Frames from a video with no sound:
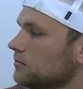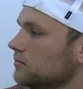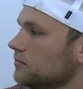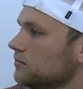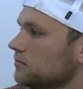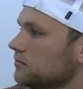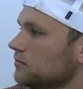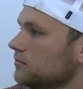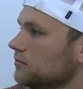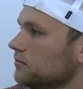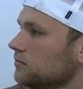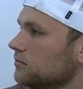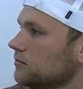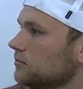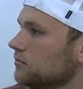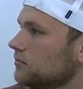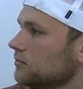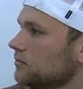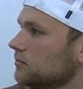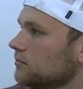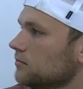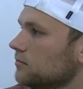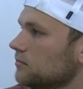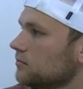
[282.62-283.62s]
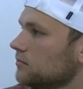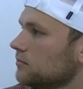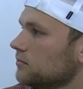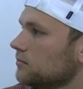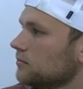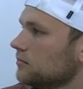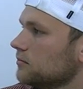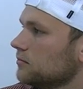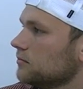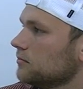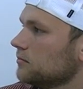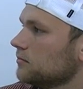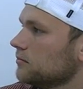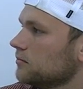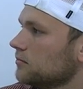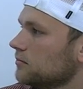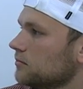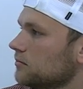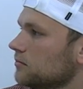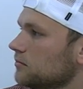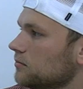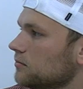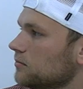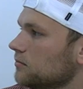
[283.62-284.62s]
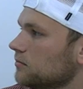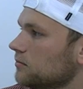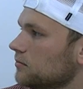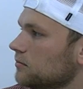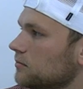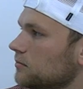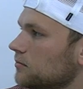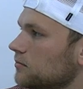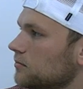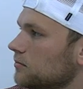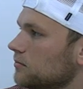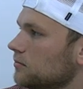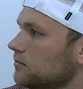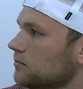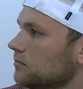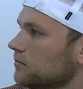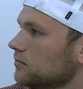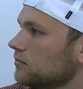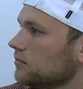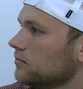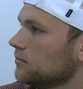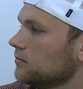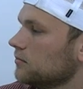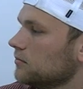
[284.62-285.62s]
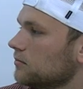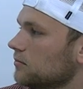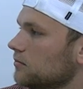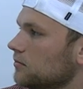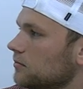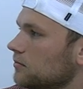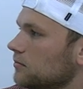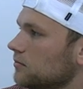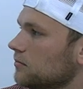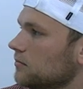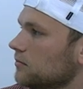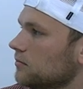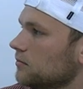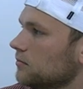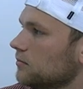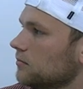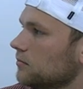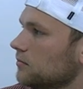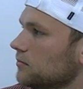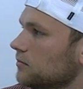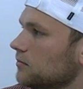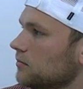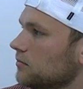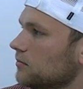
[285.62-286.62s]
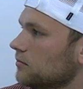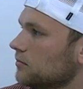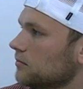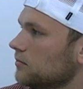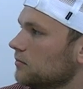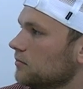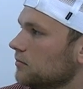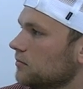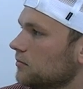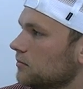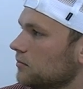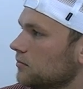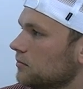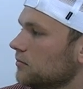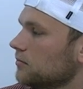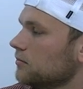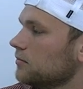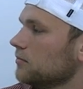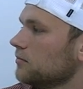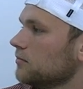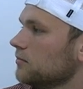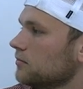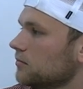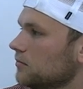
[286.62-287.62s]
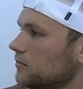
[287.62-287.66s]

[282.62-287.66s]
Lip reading: The person shown says nothing.